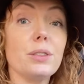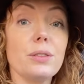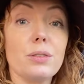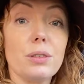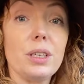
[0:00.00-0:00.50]

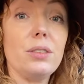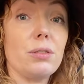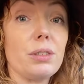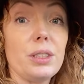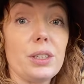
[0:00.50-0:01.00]
till 3,
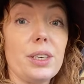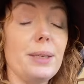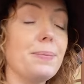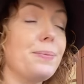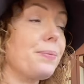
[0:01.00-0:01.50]

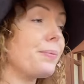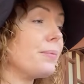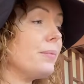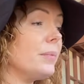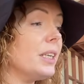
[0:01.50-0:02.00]
3.30.
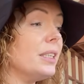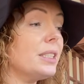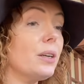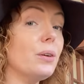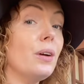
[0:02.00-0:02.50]

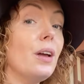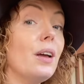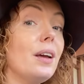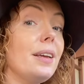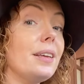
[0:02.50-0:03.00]
So
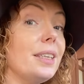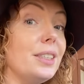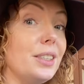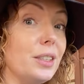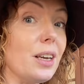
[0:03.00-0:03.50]
i
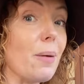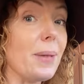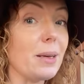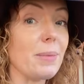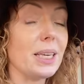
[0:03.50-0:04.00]
not
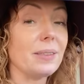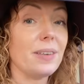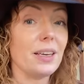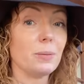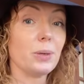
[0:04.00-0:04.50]
making massive
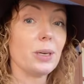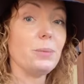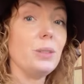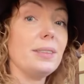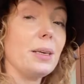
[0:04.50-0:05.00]
plans, but
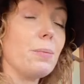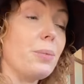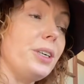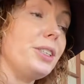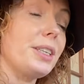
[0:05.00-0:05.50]
I'm using a
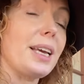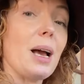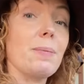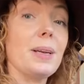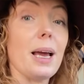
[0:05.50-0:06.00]
bridge the
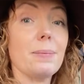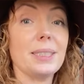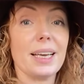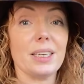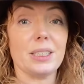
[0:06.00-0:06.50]
gap nap
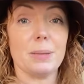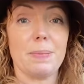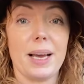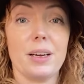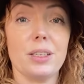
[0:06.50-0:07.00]
to get us
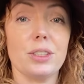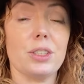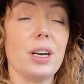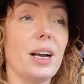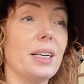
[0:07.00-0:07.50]
back on
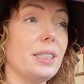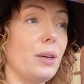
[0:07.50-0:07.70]
track.